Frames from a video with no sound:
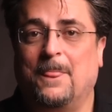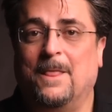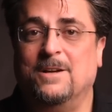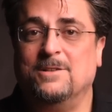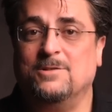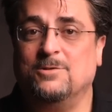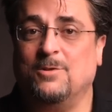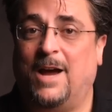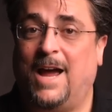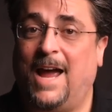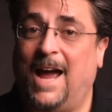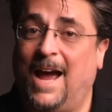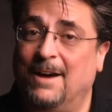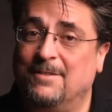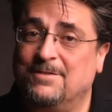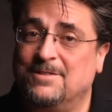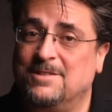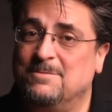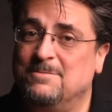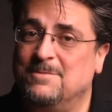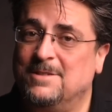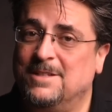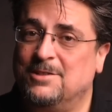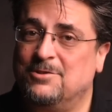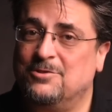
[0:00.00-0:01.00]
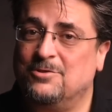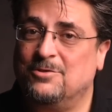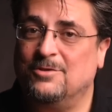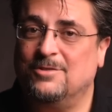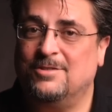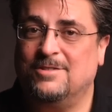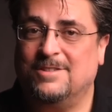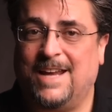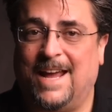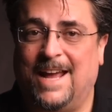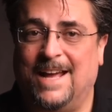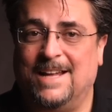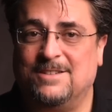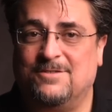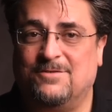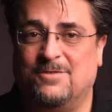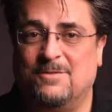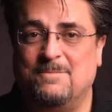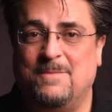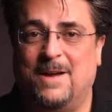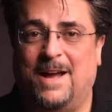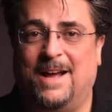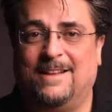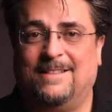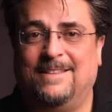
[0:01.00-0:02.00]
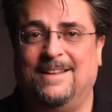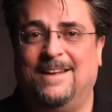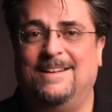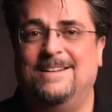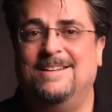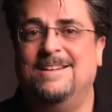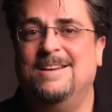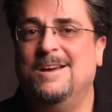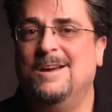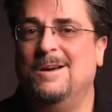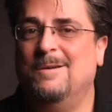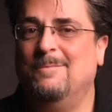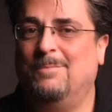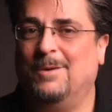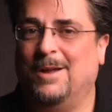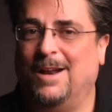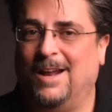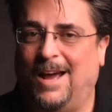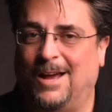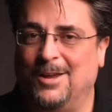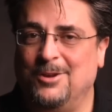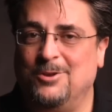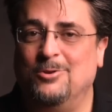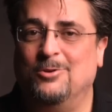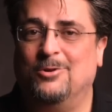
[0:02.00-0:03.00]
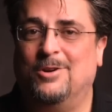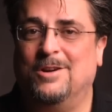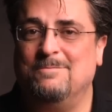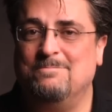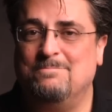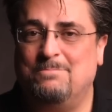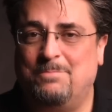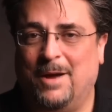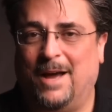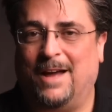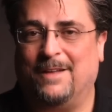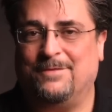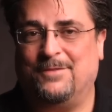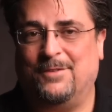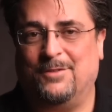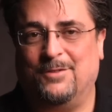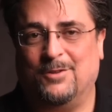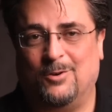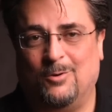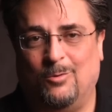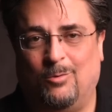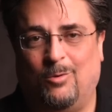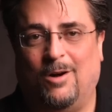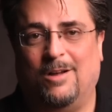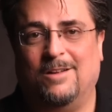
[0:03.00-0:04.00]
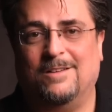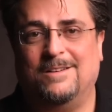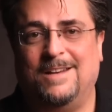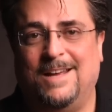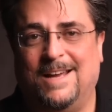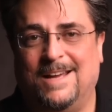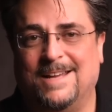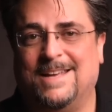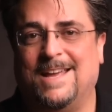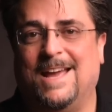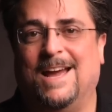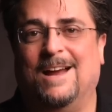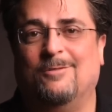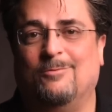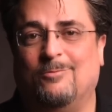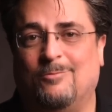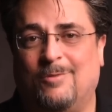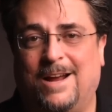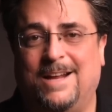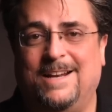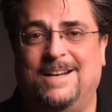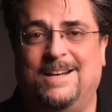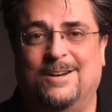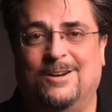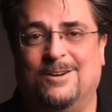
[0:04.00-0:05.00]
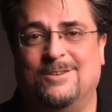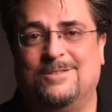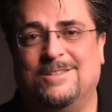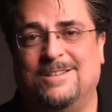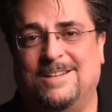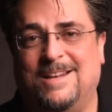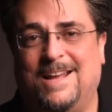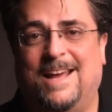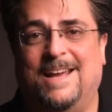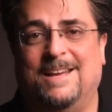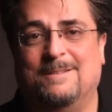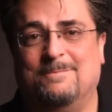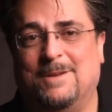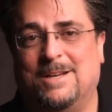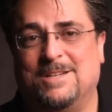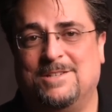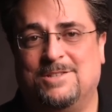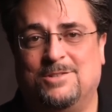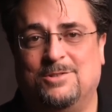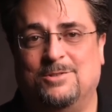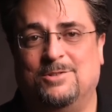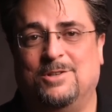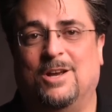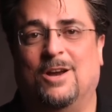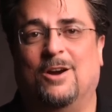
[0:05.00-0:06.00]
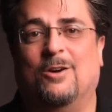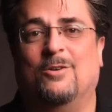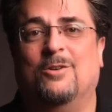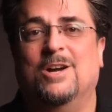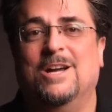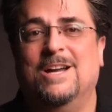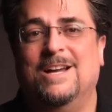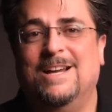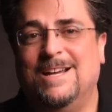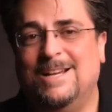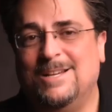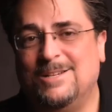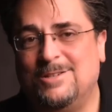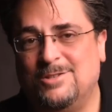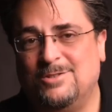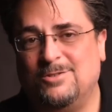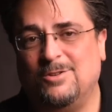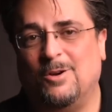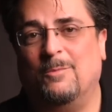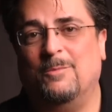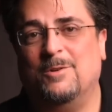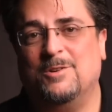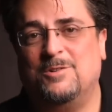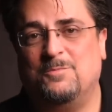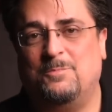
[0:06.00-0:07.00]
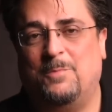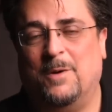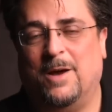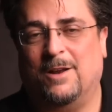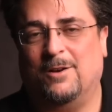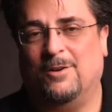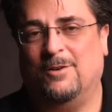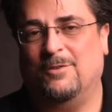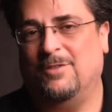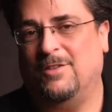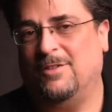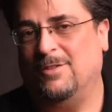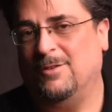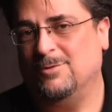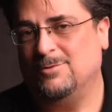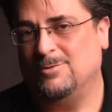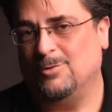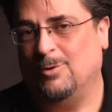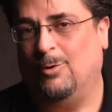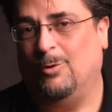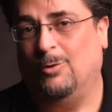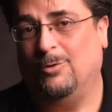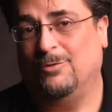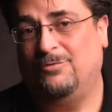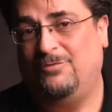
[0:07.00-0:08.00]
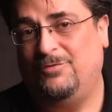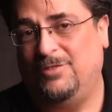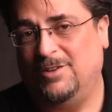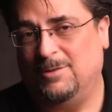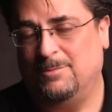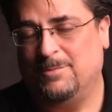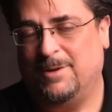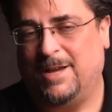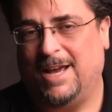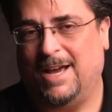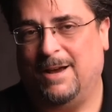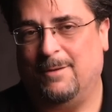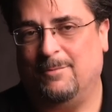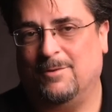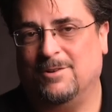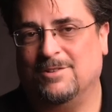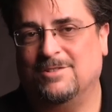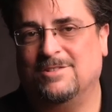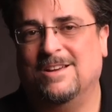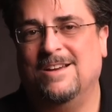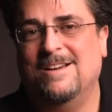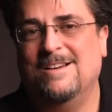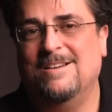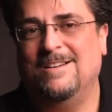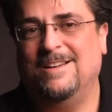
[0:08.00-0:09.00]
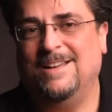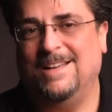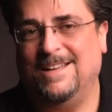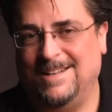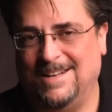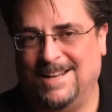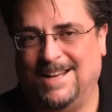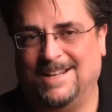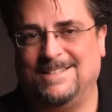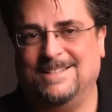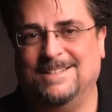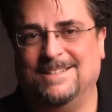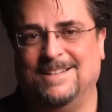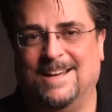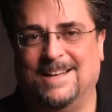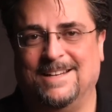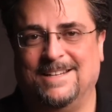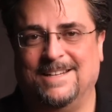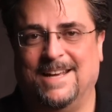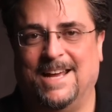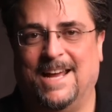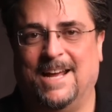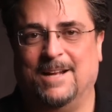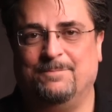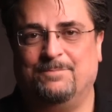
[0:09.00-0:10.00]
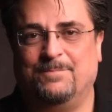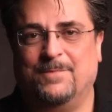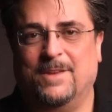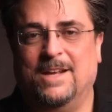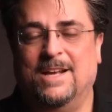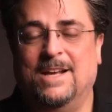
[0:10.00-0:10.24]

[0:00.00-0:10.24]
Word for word: So I have some digital scans from back then, but you can bet that the quality I get right here today in my studio is so much better than those old film cameras in nineteen ninety-eight.